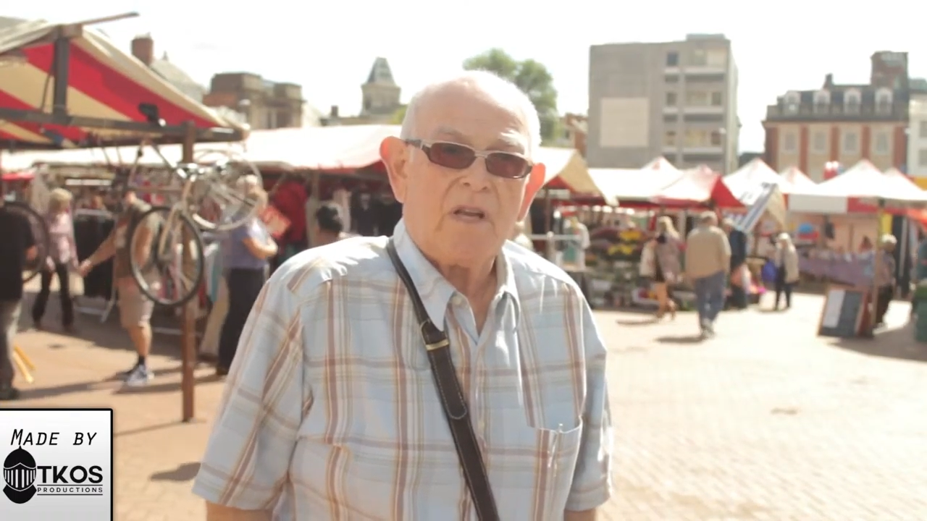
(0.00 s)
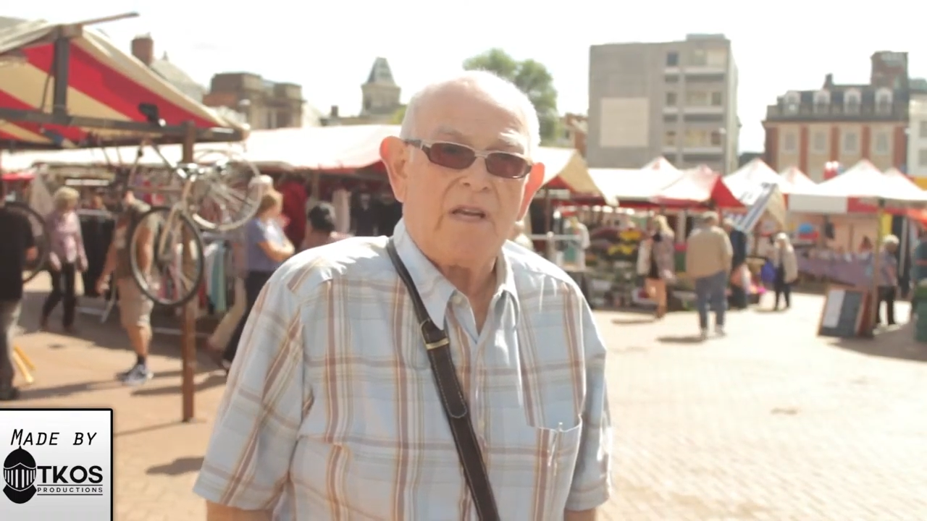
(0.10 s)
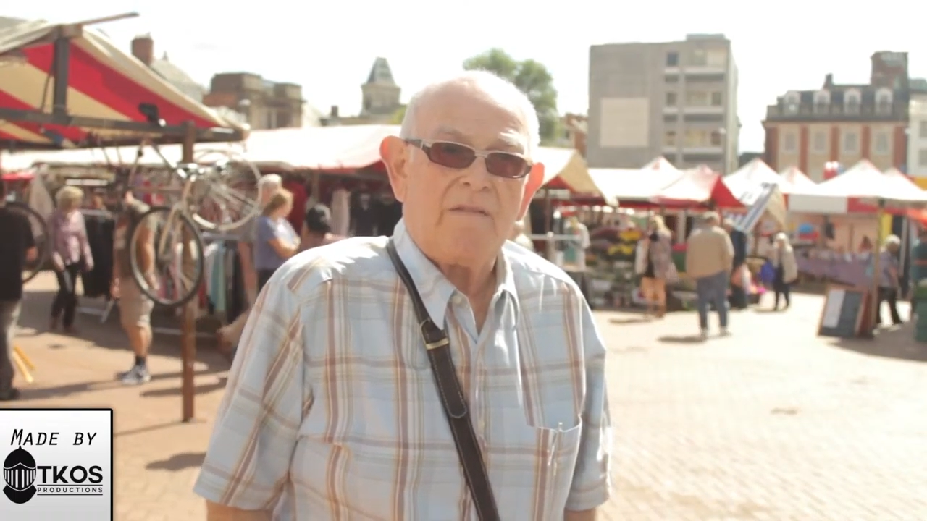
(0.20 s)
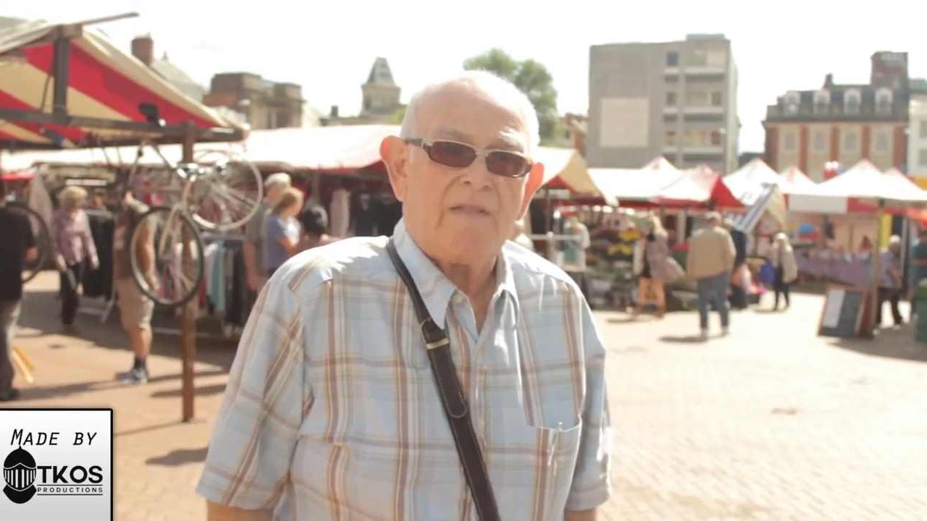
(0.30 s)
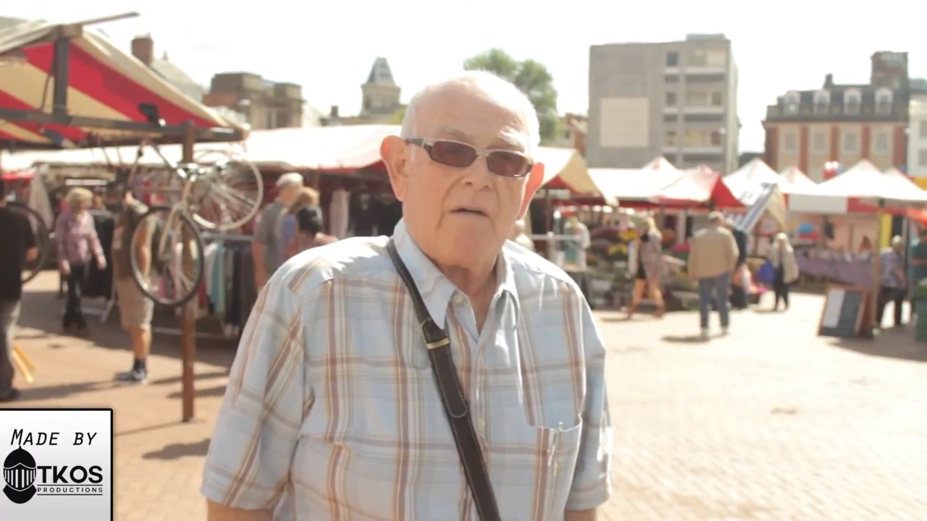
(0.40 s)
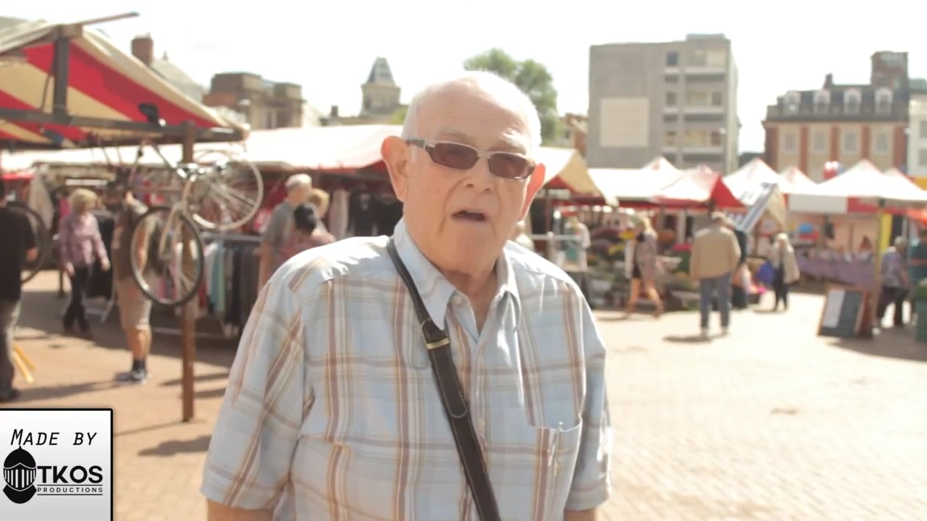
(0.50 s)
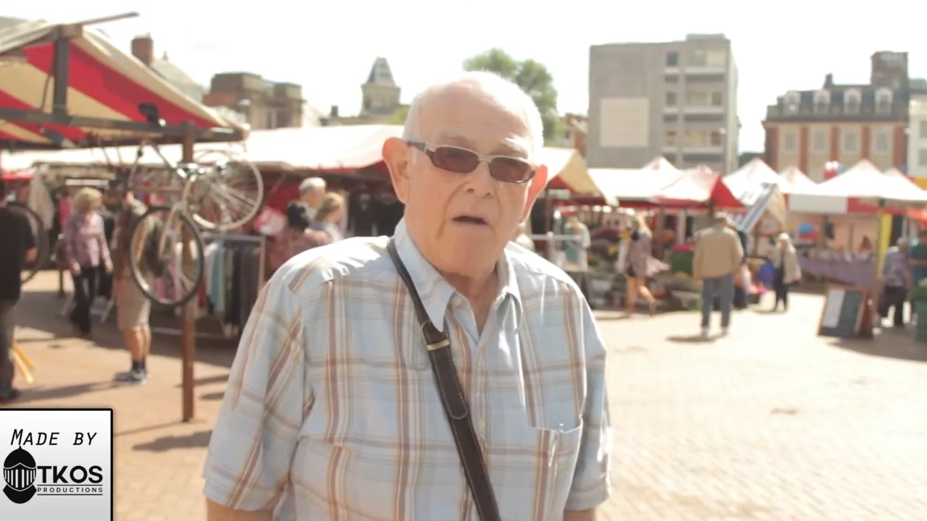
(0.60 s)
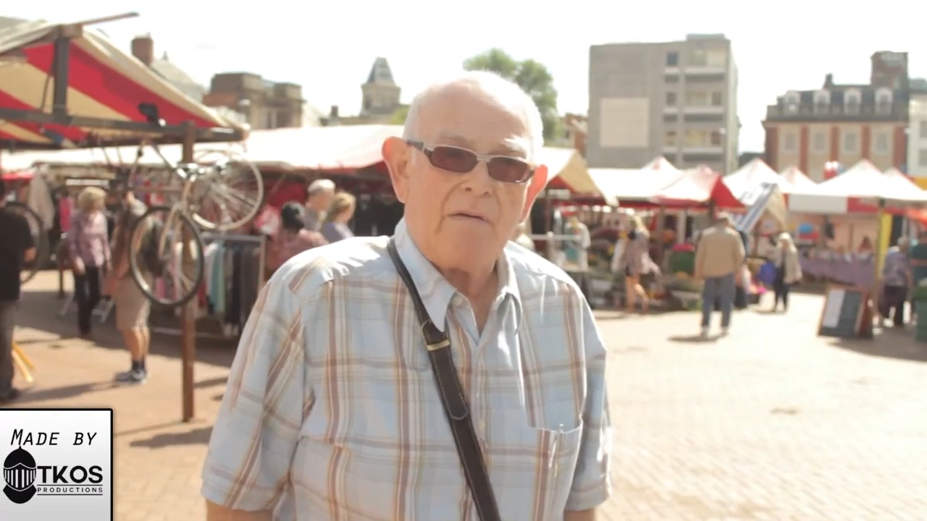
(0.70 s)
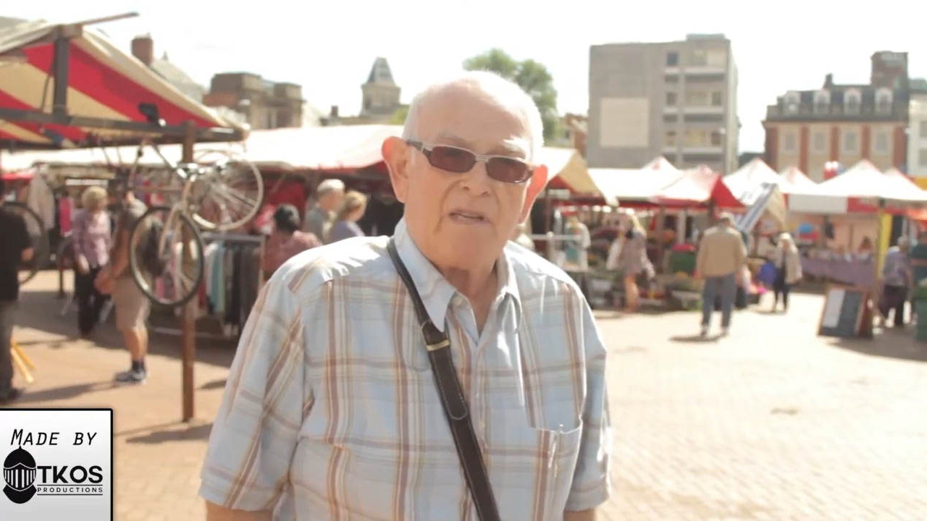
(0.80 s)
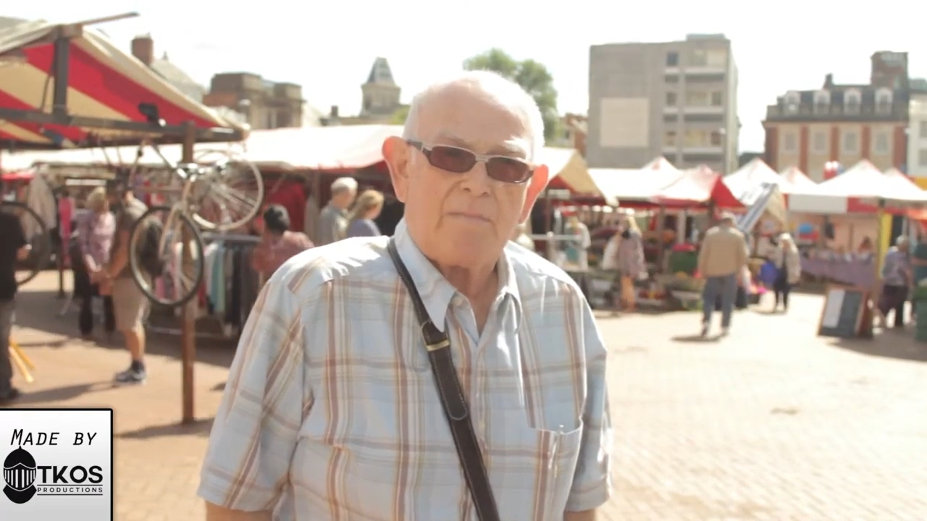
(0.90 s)
and if there
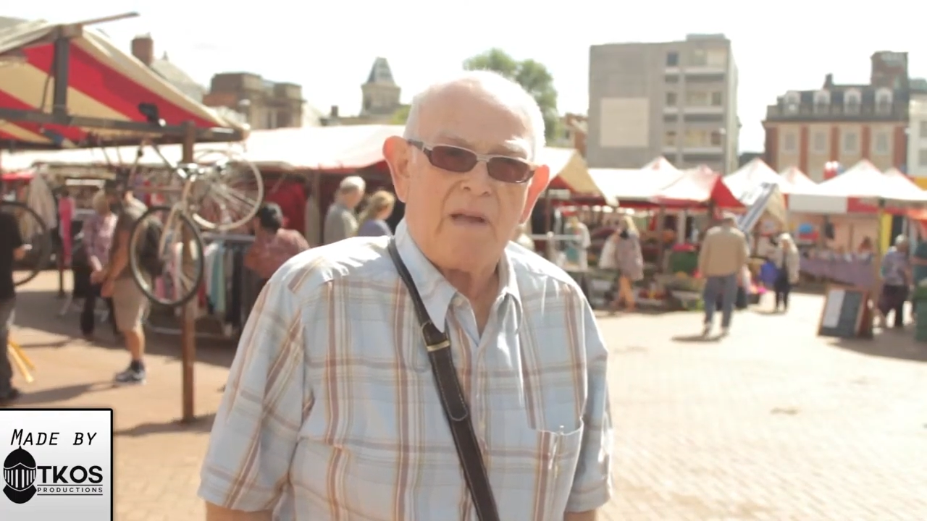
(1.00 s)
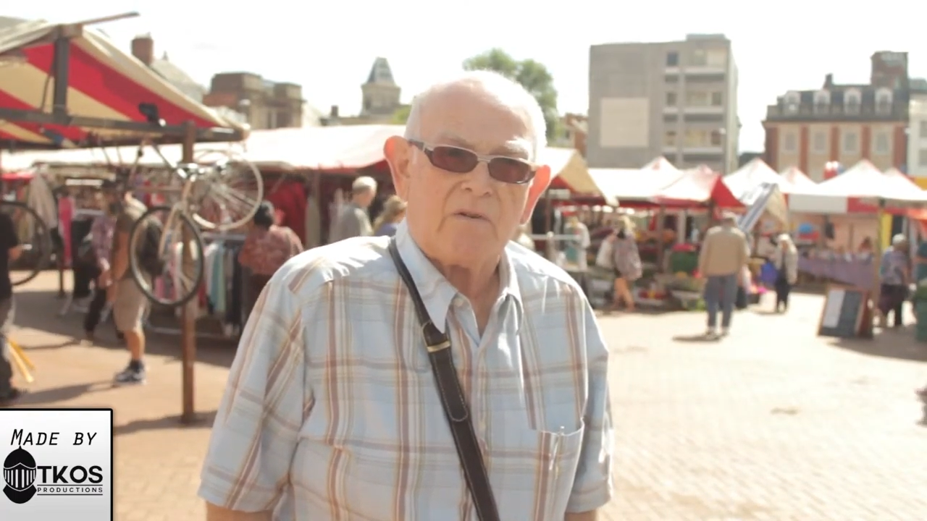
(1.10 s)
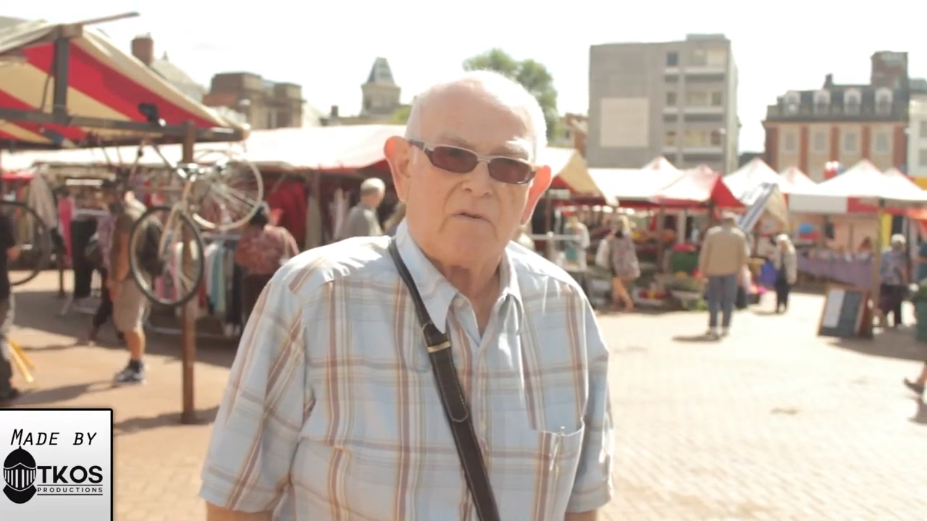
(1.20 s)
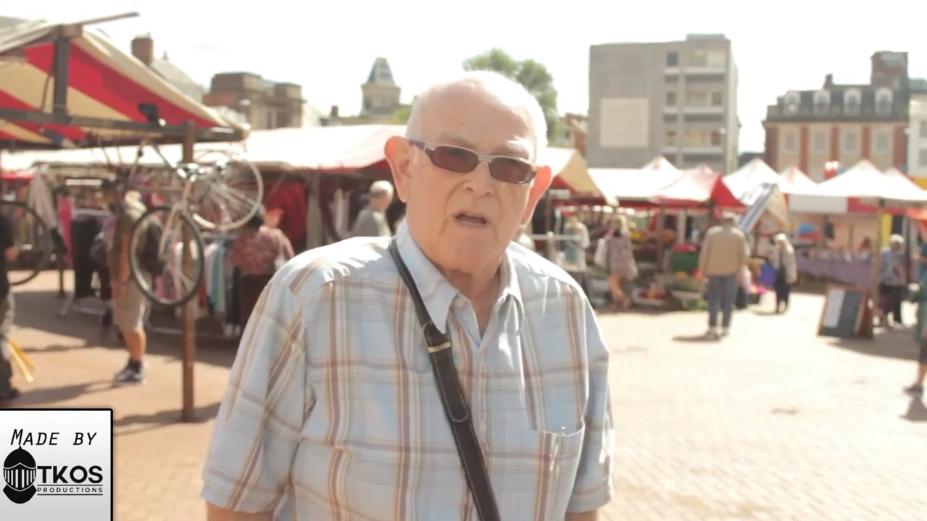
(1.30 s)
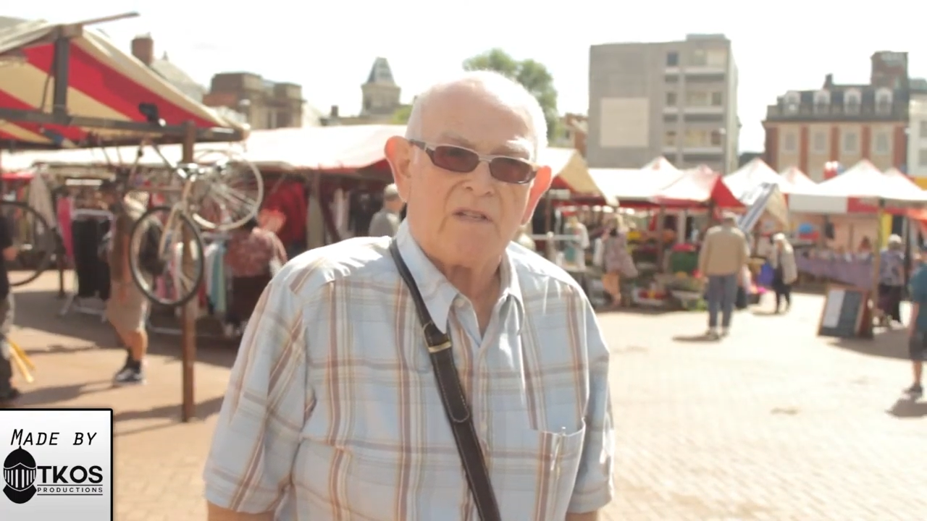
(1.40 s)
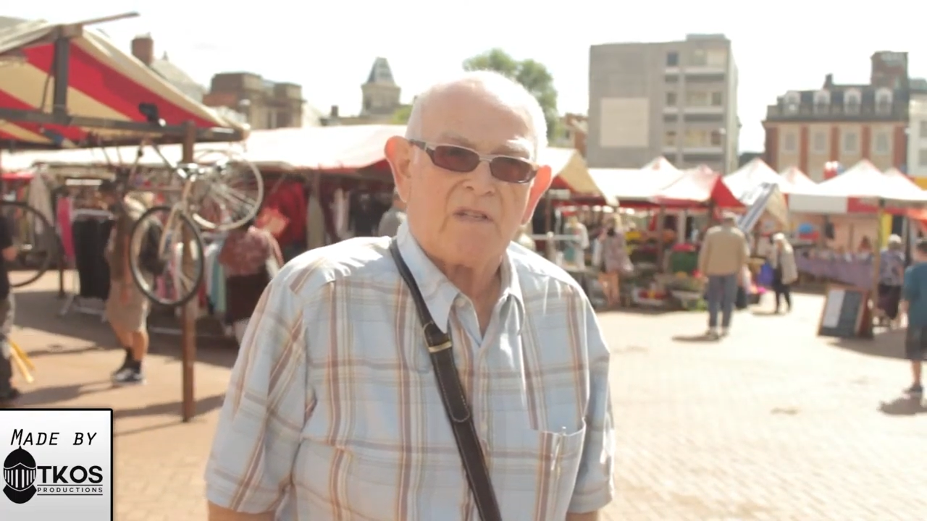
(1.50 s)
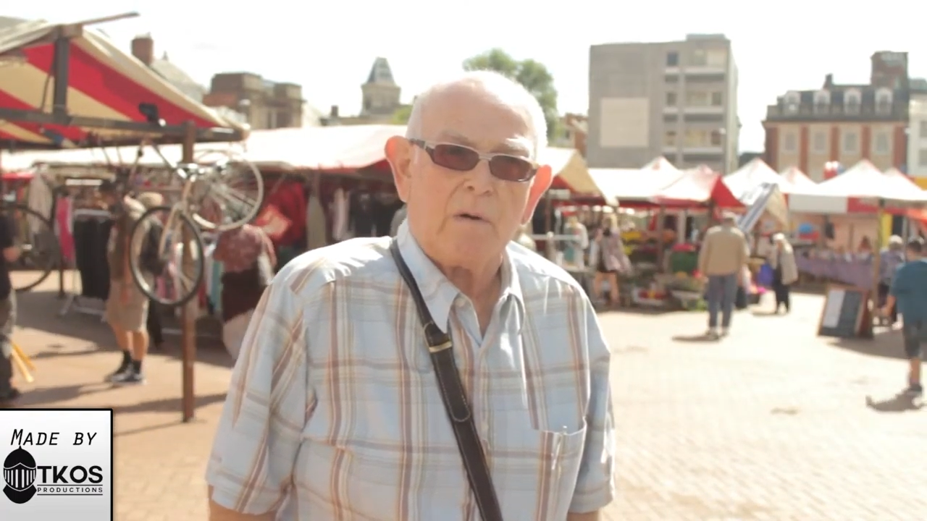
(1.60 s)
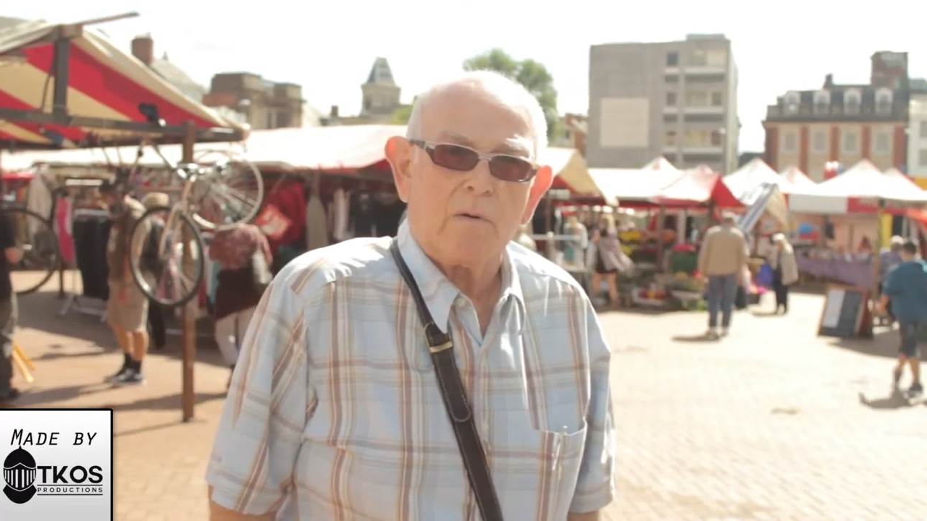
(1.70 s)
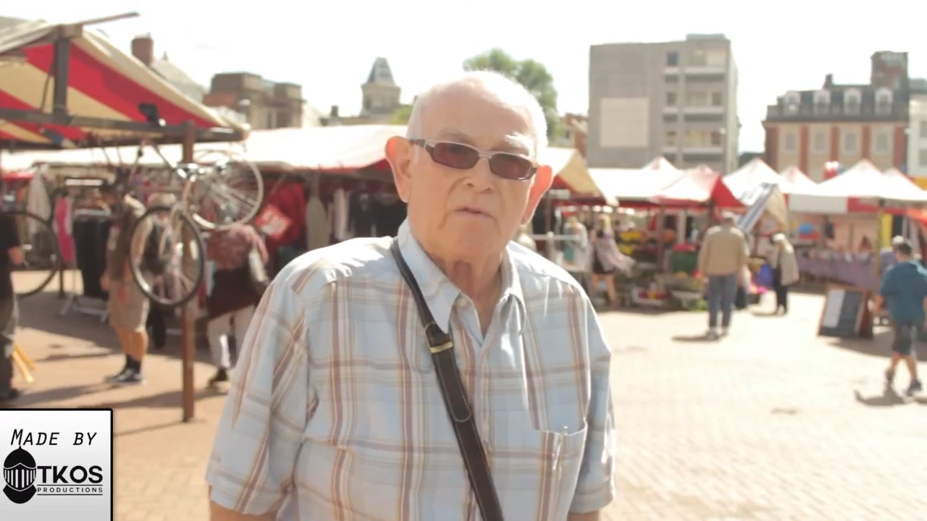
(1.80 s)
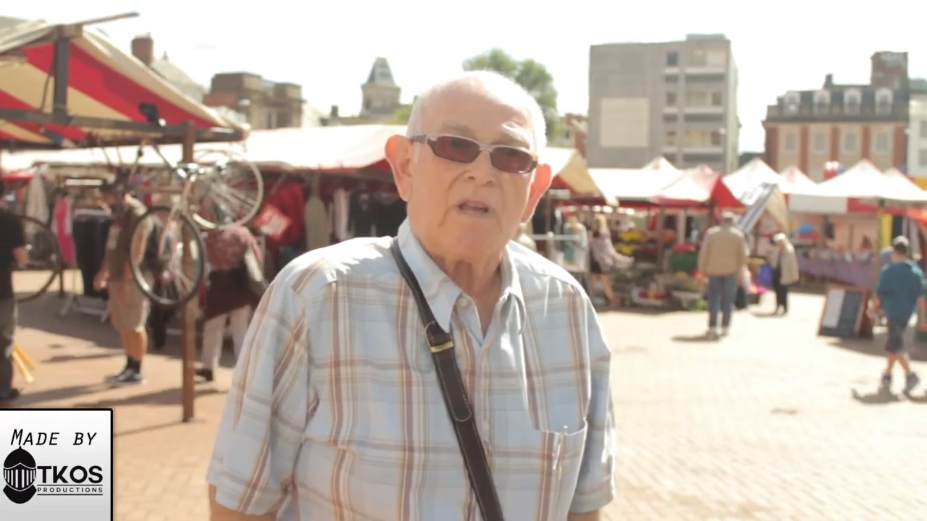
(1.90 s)
are any special
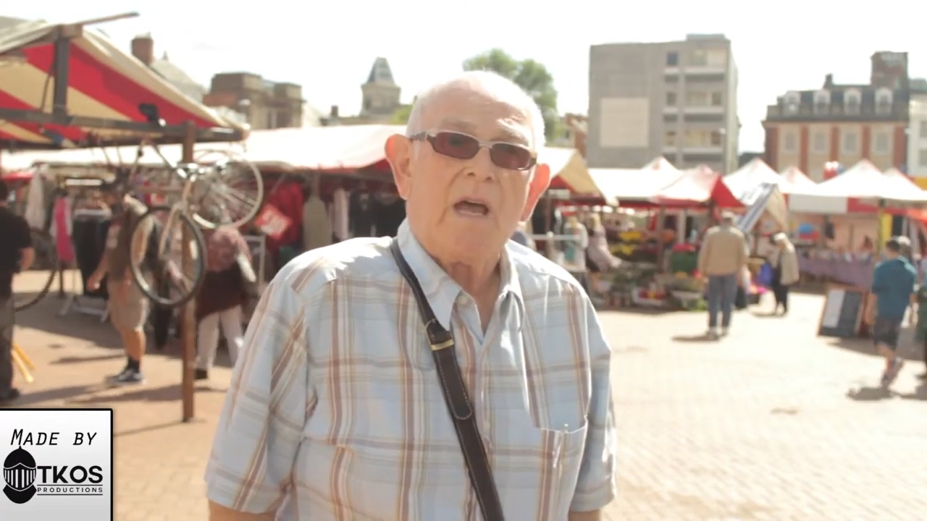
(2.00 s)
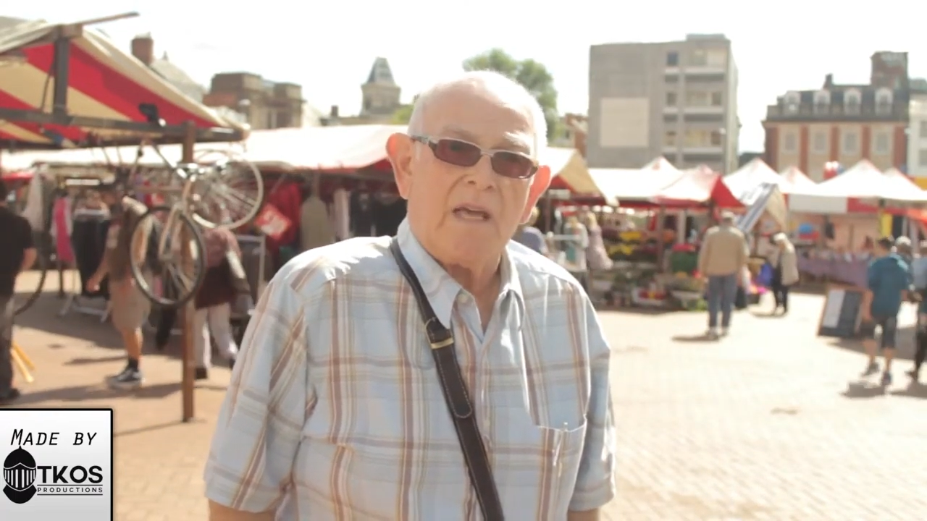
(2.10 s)
constables,